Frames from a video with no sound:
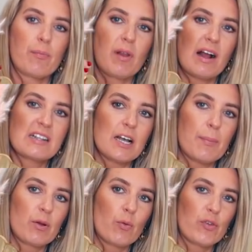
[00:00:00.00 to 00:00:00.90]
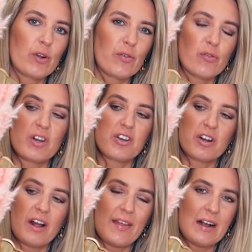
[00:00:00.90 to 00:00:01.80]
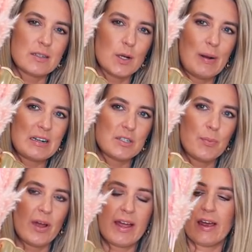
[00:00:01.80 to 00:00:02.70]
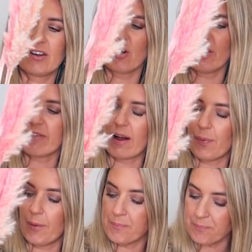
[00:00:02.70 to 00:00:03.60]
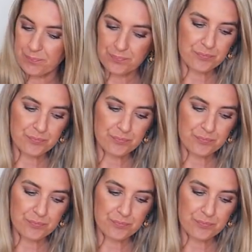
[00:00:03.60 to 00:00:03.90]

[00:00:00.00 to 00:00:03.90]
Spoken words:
them lighter, but it also looks really good like that. So I might just put a hair tie around them.